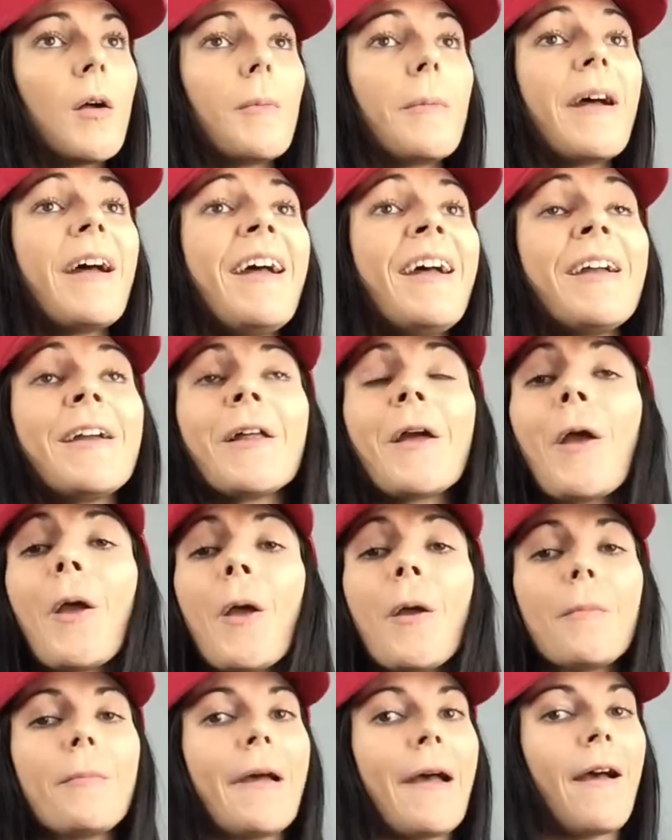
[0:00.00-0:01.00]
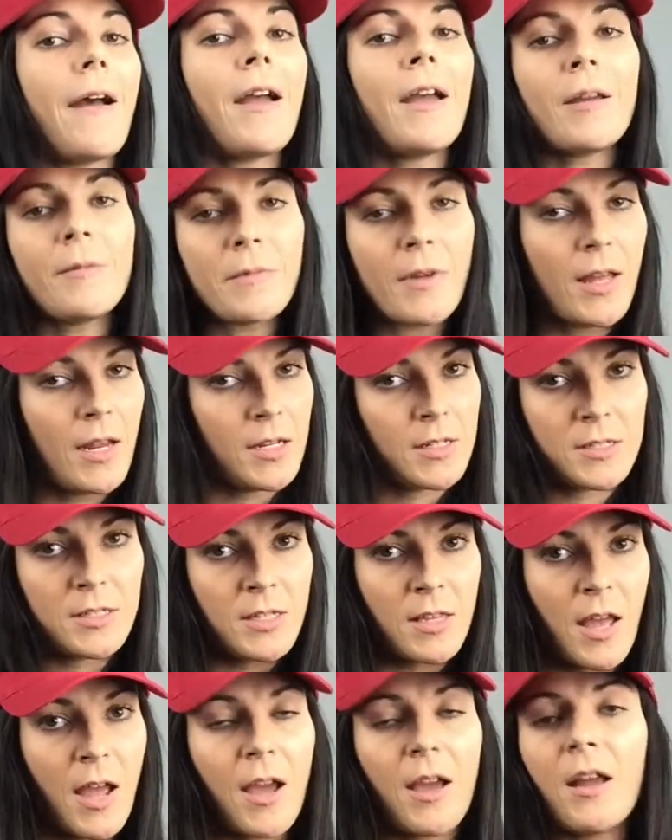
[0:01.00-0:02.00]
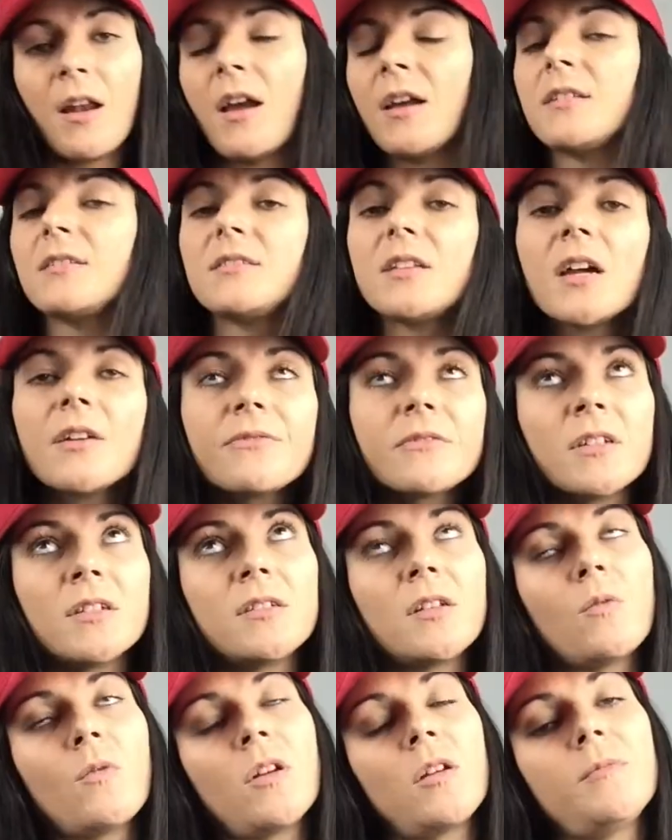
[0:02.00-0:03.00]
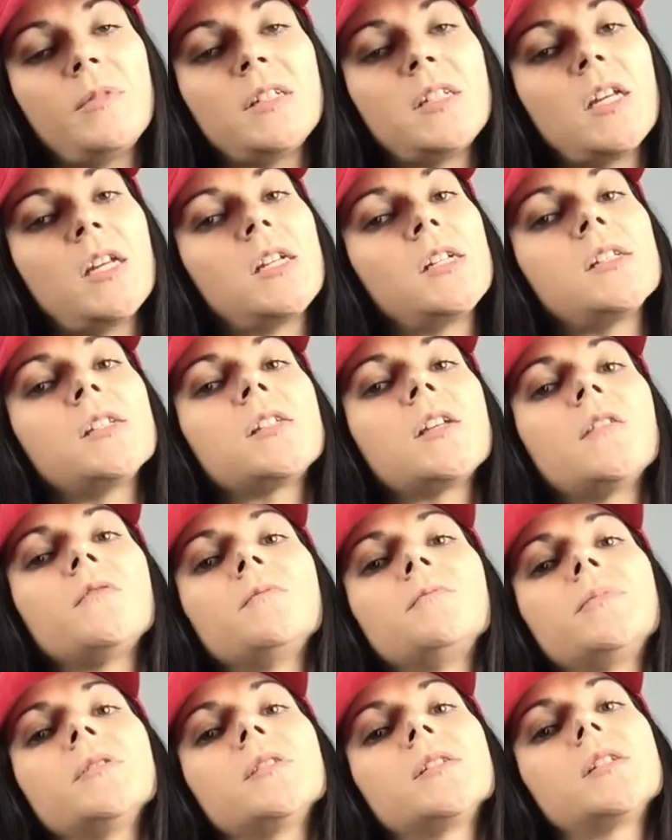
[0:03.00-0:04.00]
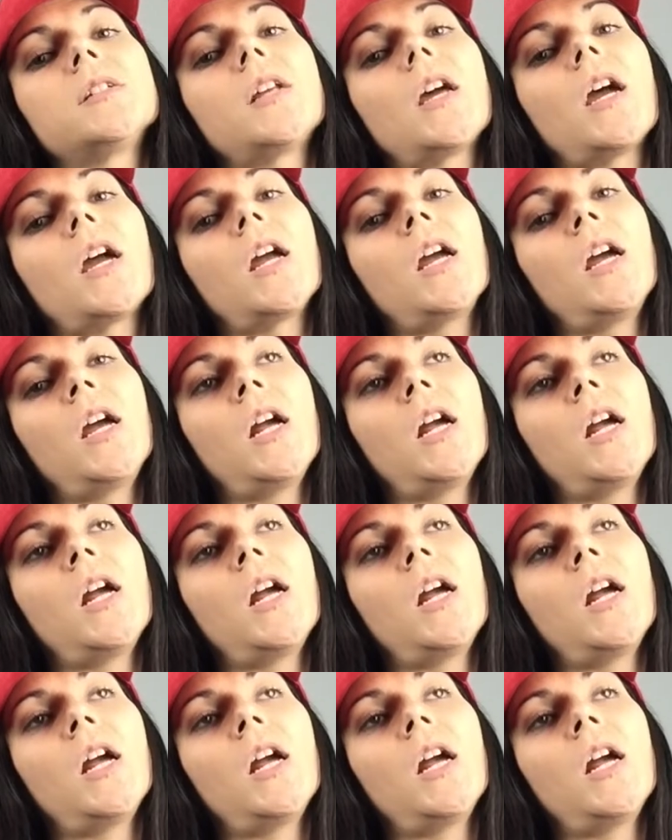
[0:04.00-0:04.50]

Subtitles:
But I'm not into that, and I definitely don't want to be taking 7 pills a day.